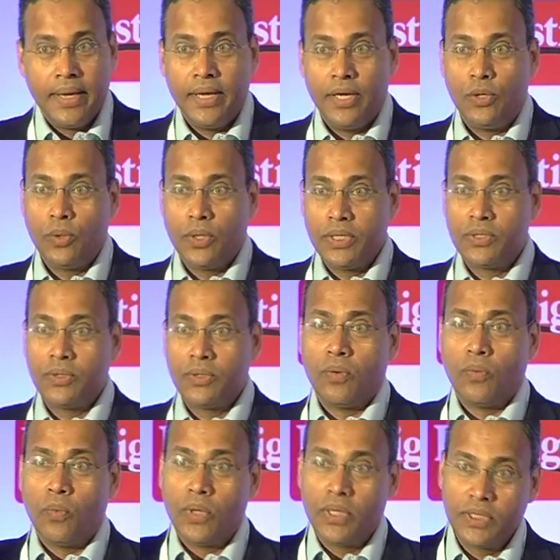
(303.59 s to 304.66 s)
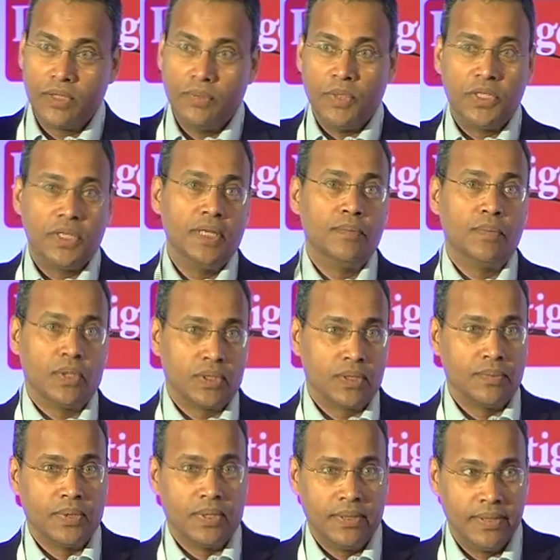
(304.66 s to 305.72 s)
He took the worst machine
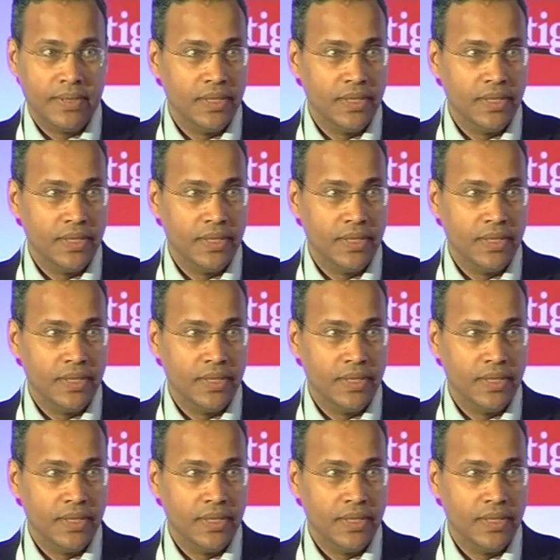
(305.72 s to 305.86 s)
possible.